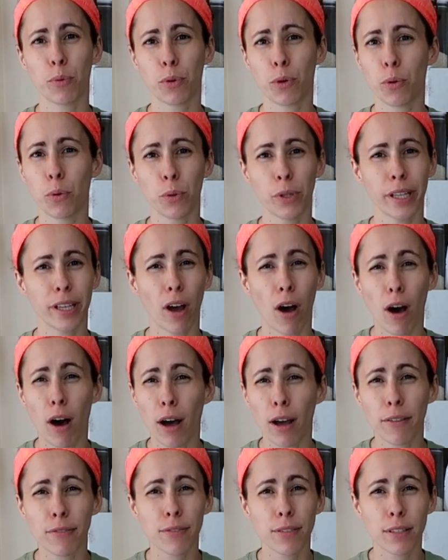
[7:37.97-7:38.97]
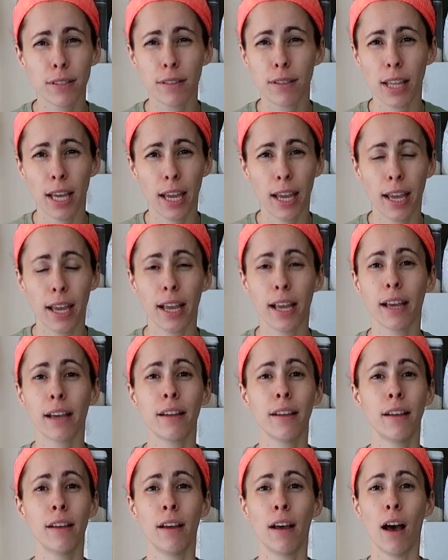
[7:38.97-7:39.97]
cooling off
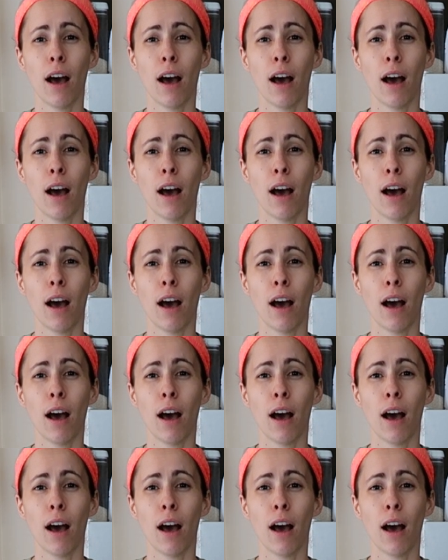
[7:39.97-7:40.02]
thing.